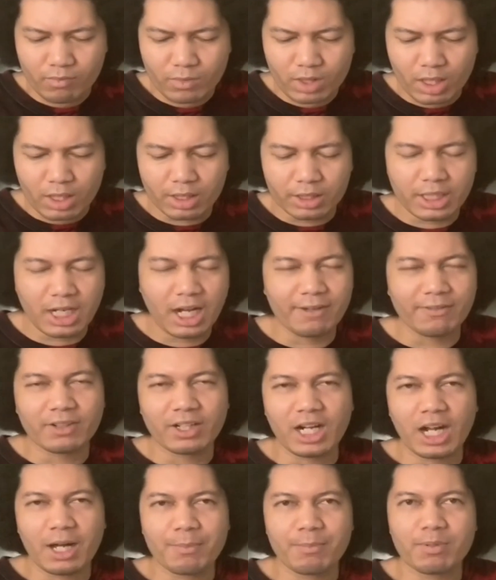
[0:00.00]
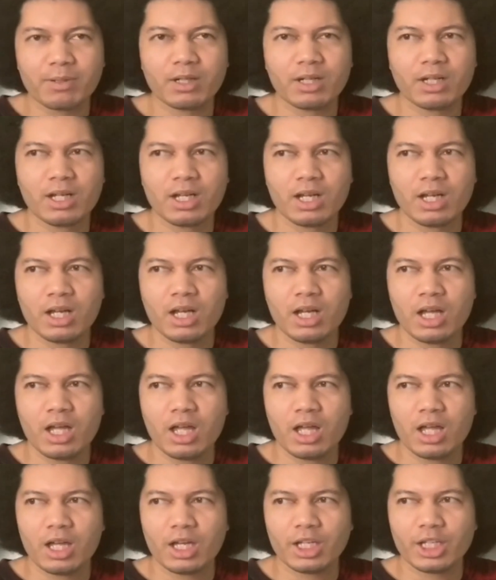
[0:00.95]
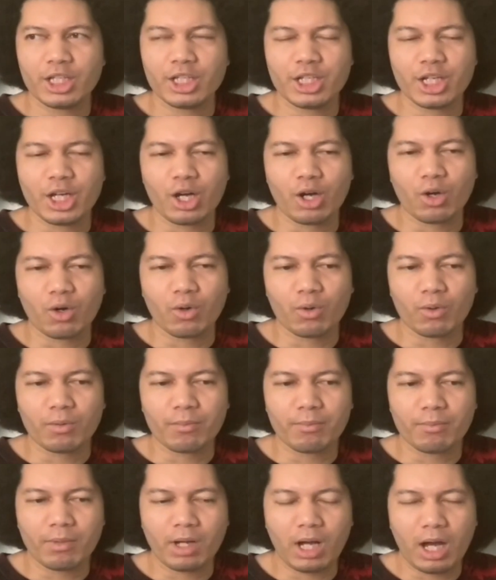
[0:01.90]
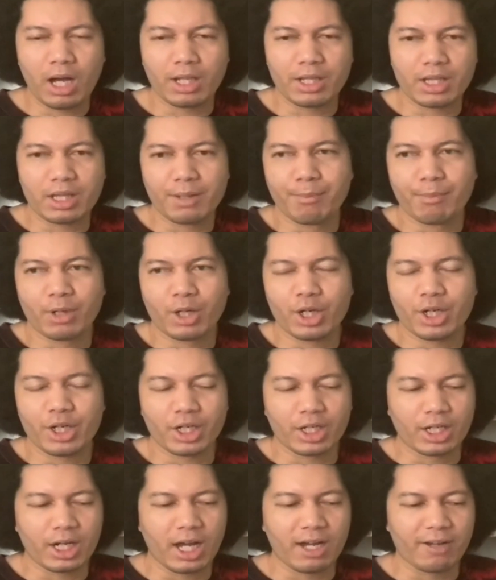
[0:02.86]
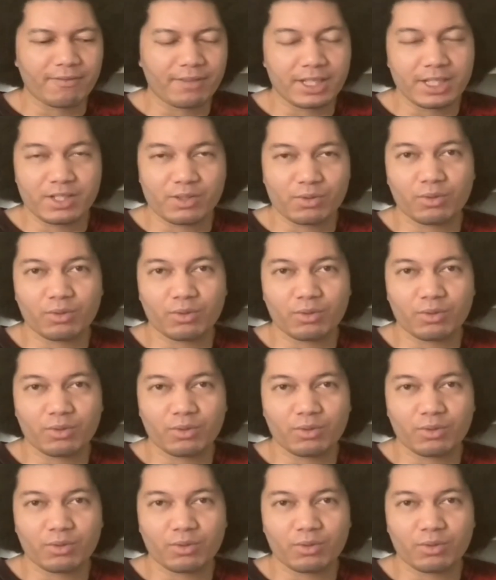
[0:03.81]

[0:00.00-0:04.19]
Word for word: cover up, you know, the murder of this